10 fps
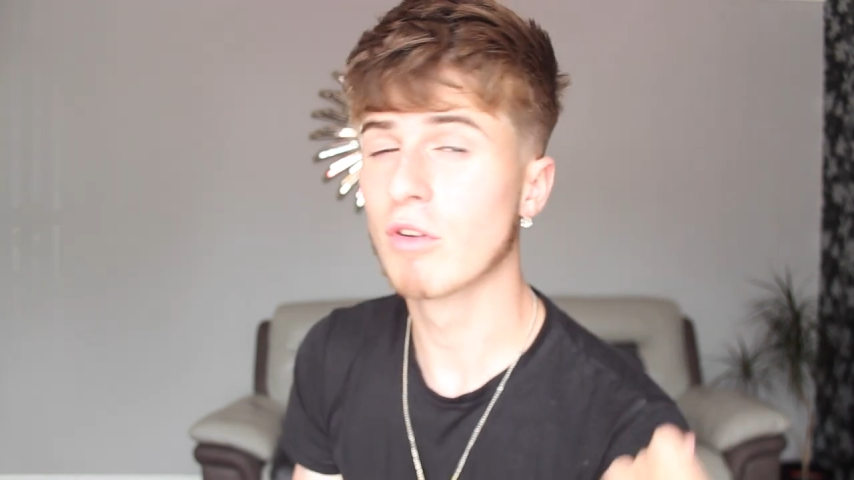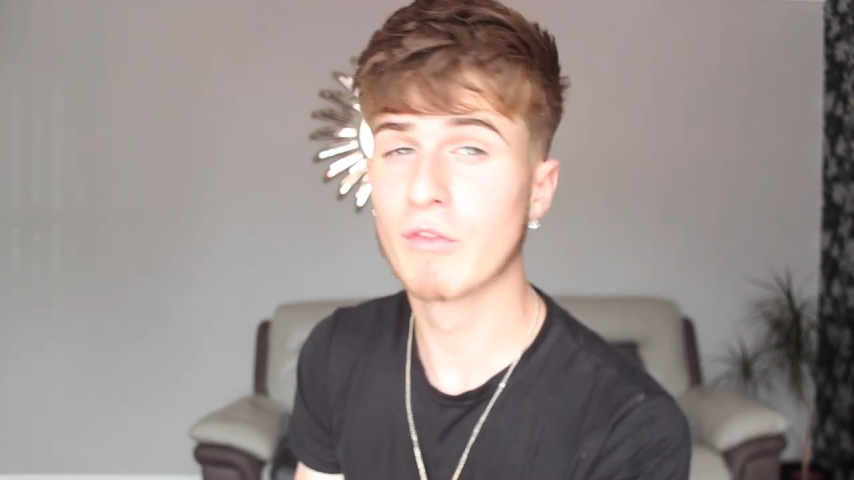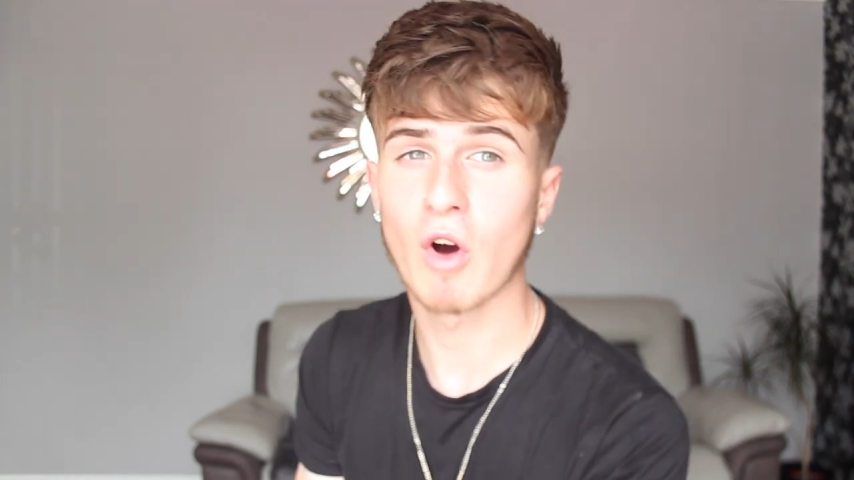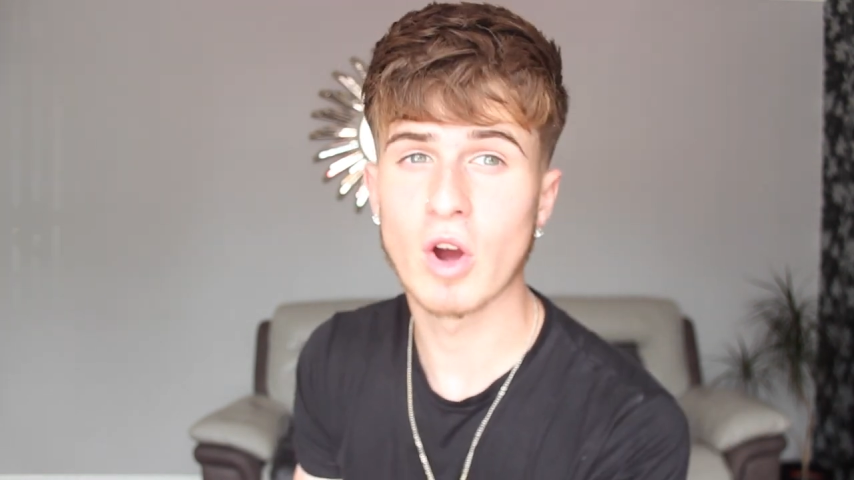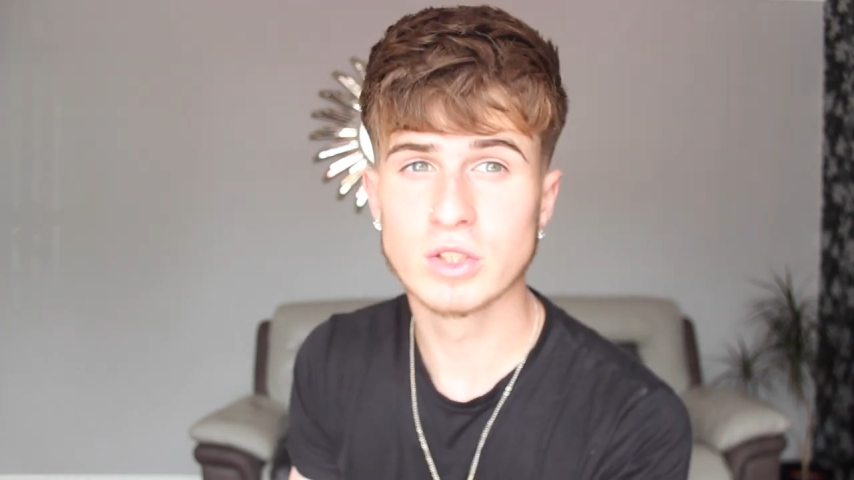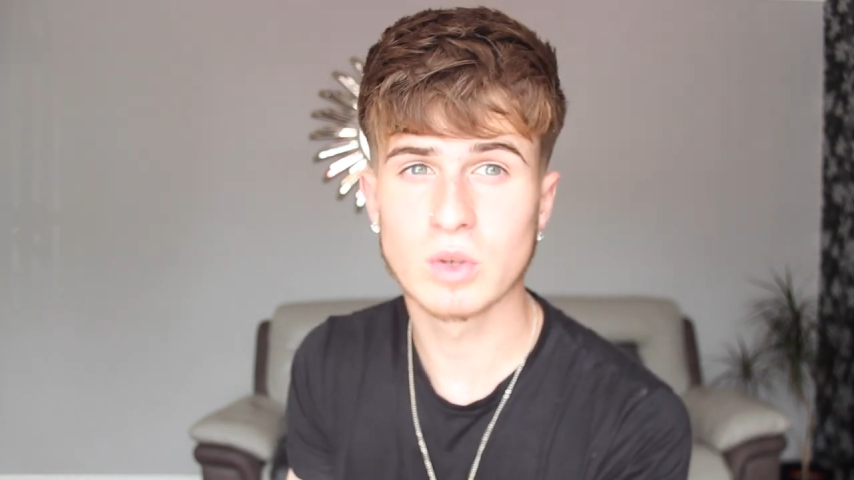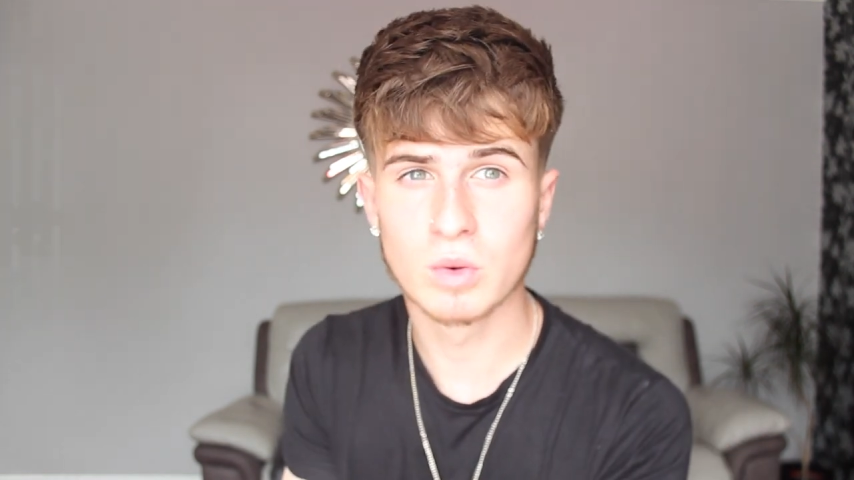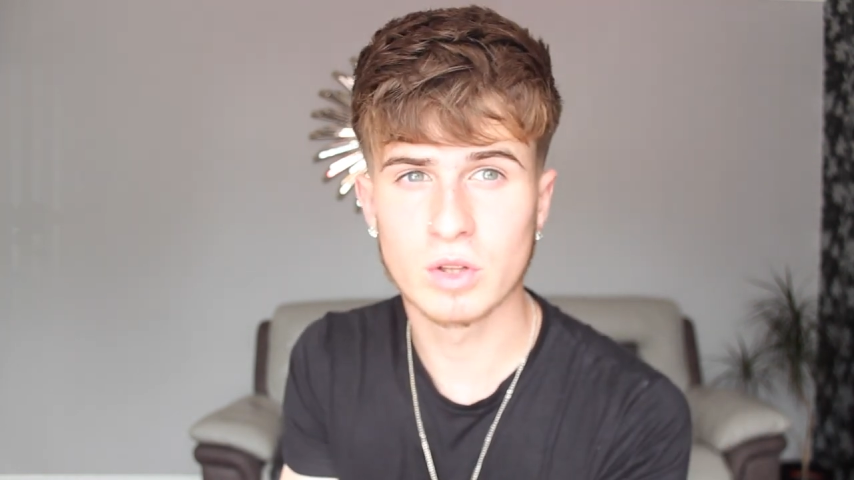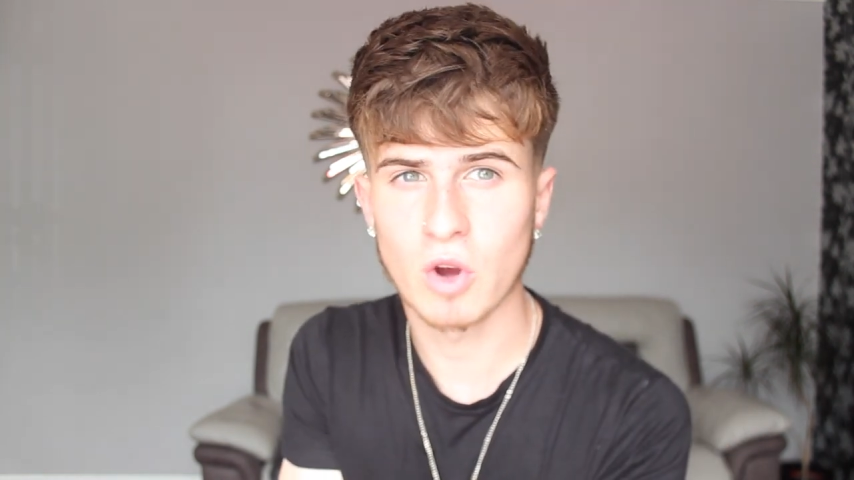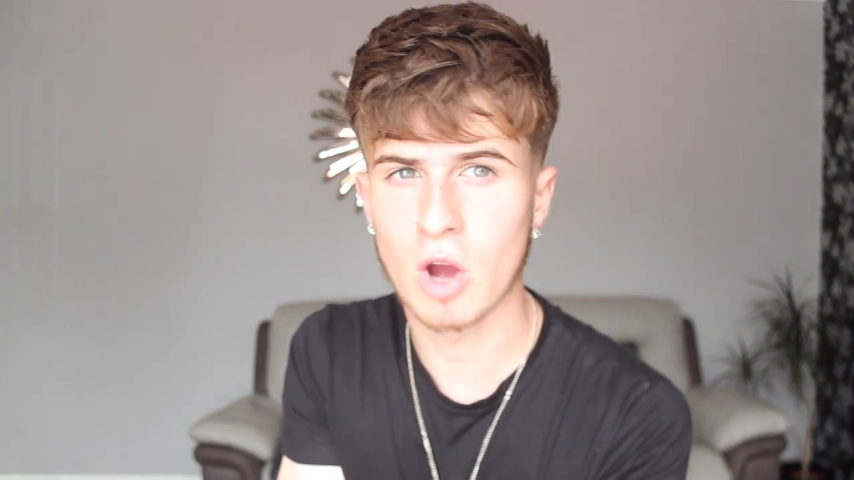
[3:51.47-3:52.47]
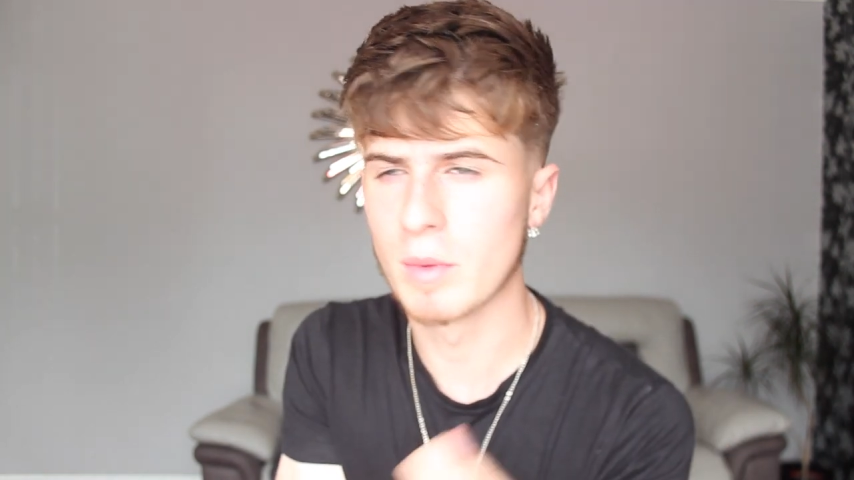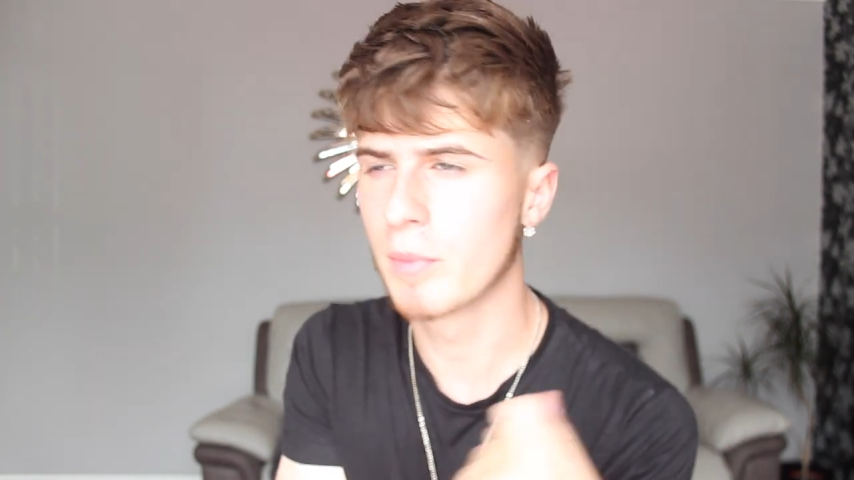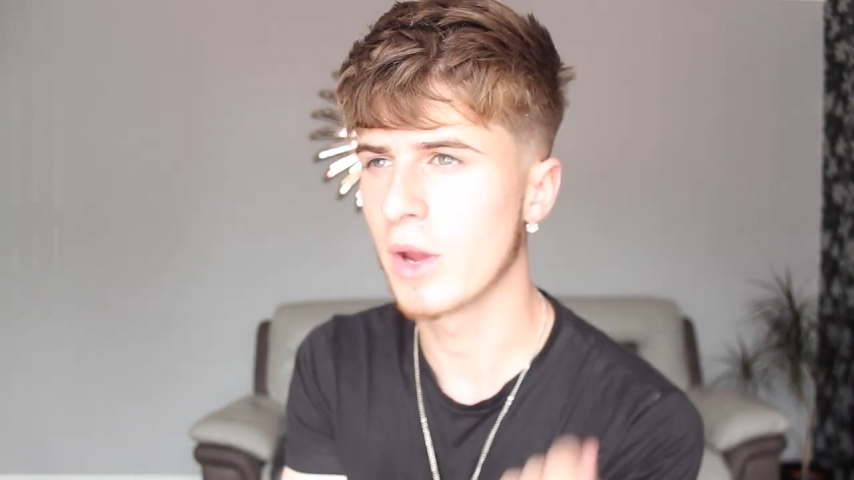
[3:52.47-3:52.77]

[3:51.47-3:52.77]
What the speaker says: revised all the time and